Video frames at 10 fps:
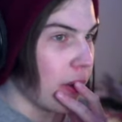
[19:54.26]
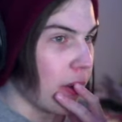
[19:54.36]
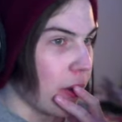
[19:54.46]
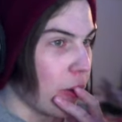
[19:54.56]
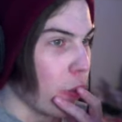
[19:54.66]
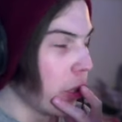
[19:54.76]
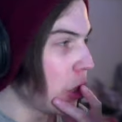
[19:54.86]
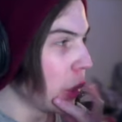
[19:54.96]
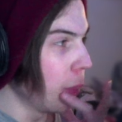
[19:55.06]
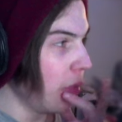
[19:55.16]
would
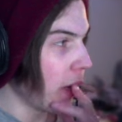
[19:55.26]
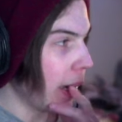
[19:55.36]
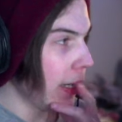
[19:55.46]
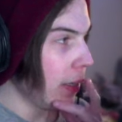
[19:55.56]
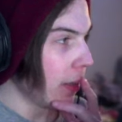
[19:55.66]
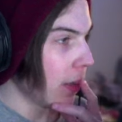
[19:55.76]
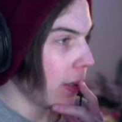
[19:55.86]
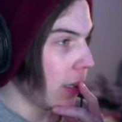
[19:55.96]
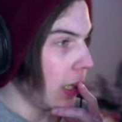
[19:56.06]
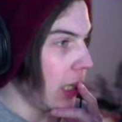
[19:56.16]
you be fine
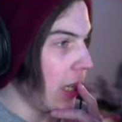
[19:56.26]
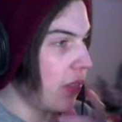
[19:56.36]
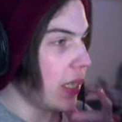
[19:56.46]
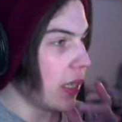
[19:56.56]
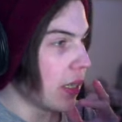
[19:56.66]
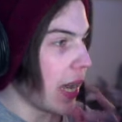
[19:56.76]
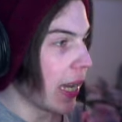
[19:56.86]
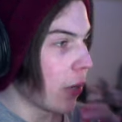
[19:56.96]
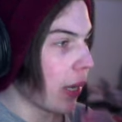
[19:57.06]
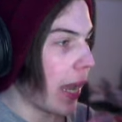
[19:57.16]
if the
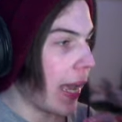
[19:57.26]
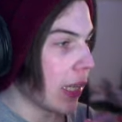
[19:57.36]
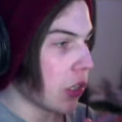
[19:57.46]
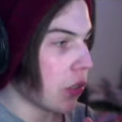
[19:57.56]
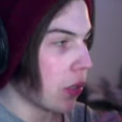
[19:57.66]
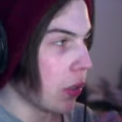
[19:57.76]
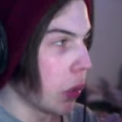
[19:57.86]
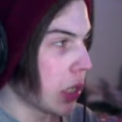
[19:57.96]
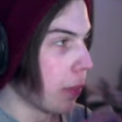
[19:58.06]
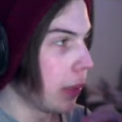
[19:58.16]
entire cast
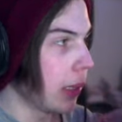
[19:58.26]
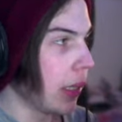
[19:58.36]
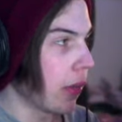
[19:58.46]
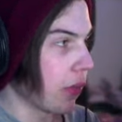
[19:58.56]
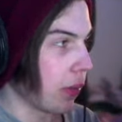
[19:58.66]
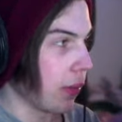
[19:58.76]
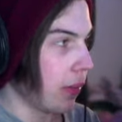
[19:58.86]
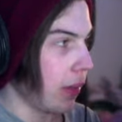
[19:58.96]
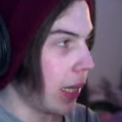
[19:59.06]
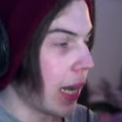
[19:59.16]
was completely different?
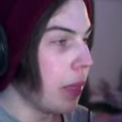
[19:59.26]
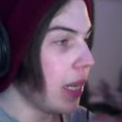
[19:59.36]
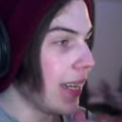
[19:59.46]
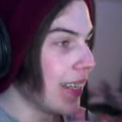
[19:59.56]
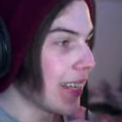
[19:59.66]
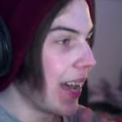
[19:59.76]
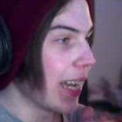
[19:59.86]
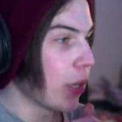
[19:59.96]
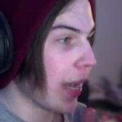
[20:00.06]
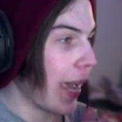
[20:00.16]
And I mean
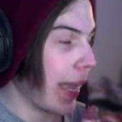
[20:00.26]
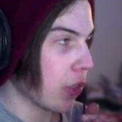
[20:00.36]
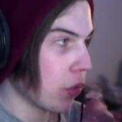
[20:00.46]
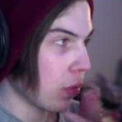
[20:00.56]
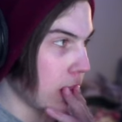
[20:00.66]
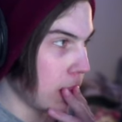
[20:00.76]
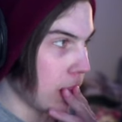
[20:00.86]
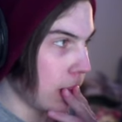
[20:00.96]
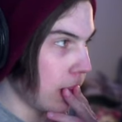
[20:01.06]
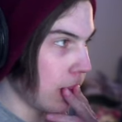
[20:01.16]
entire cast.
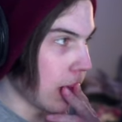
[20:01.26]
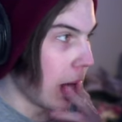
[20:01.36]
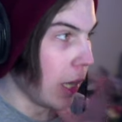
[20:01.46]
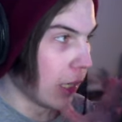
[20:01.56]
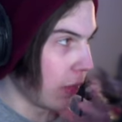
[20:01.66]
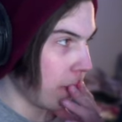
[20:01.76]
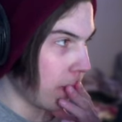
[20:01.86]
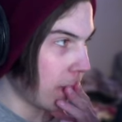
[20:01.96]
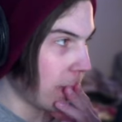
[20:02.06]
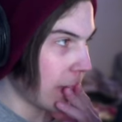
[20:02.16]
All of them.
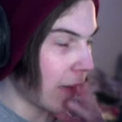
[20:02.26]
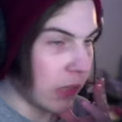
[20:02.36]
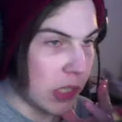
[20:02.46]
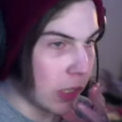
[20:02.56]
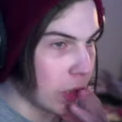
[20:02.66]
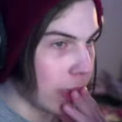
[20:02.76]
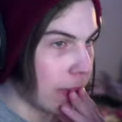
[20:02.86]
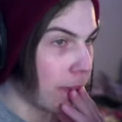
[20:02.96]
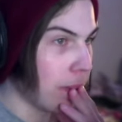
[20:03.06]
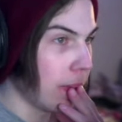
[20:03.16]
Every single one.
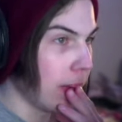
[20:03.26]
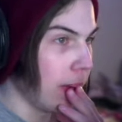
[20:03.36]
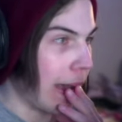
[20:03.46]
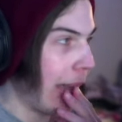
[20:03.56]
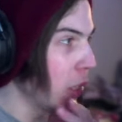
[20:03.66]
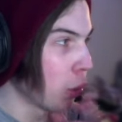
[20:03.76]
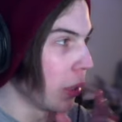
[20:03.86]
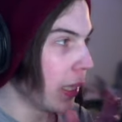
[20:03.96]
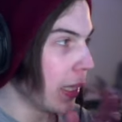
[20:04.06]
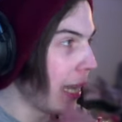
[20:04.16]
Andrew
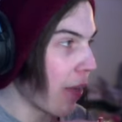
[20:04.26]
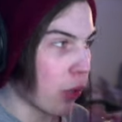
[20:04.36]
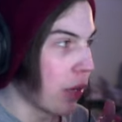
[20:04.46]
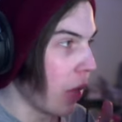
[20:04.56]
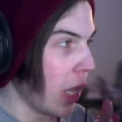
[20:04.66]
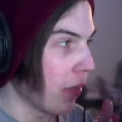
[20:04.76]
Lincoln never involved in